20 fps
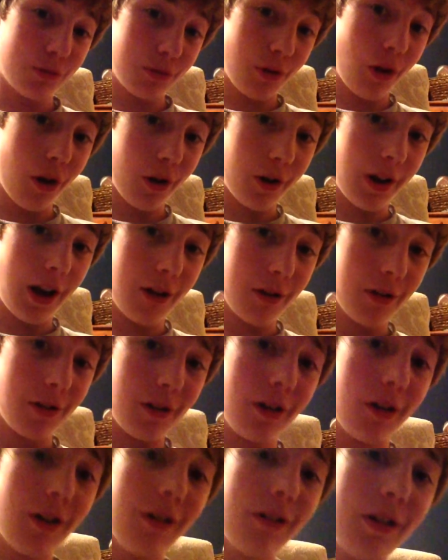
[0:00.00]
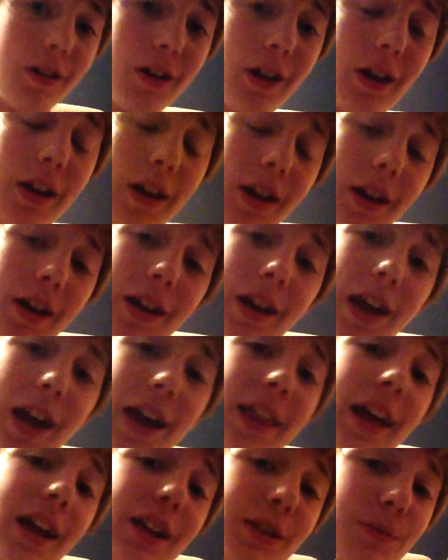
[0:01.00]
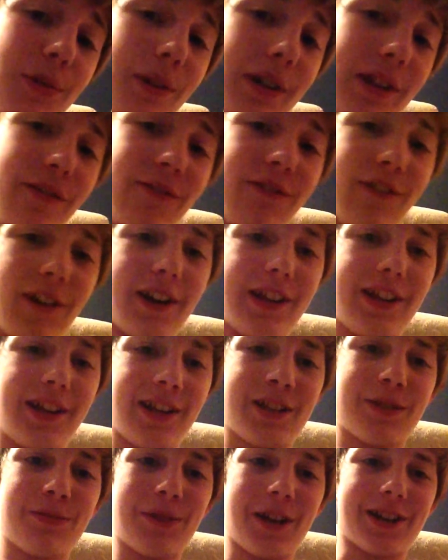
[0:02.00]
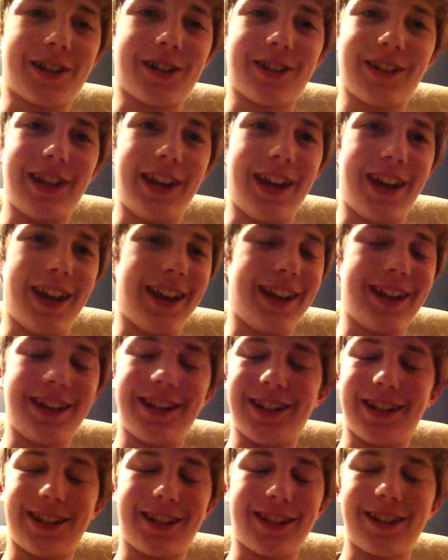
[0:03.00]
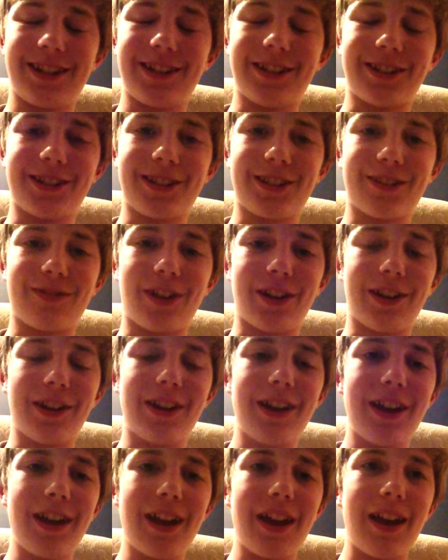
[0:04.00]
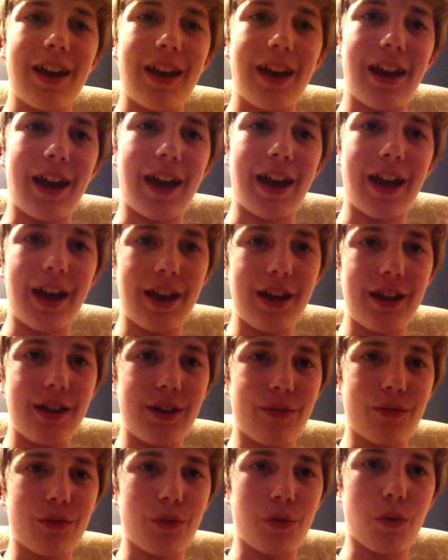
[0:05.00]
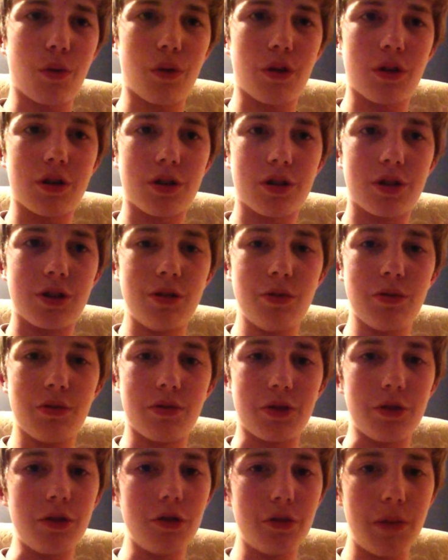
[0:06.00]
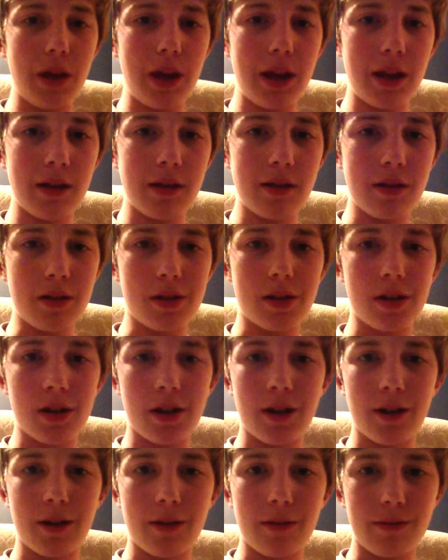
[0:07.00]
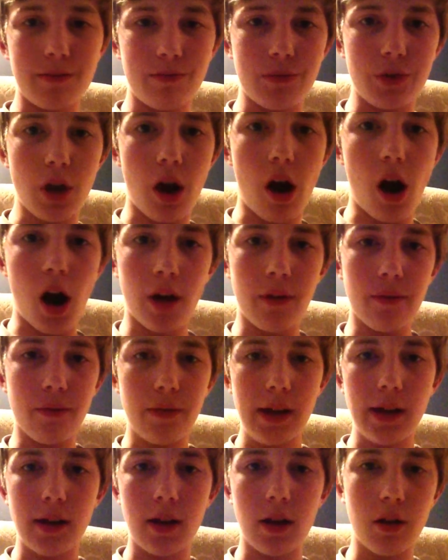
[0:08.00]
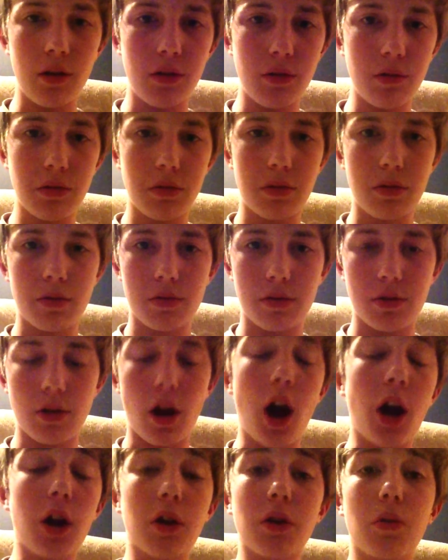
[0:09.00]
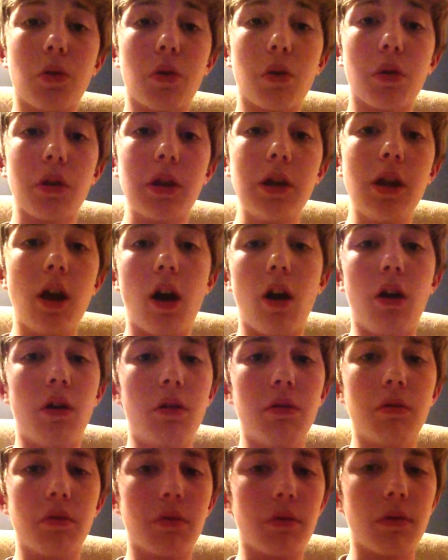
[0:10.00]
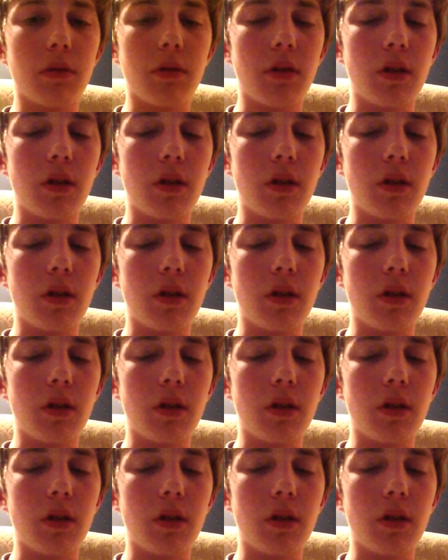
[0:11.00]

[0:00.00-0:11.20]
hard alcohol. And that's pretty funny, especially, it's just funny. And, of course, you zoom in to Don Corleone